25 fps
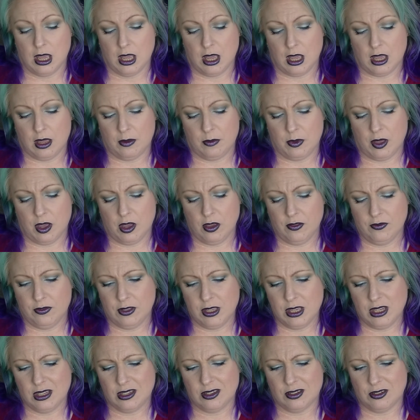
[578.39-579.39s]

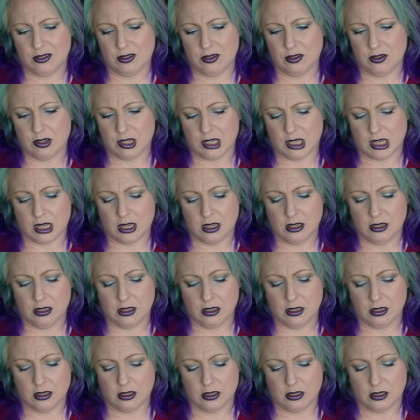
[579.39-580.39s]
Hopefully it's not too dark.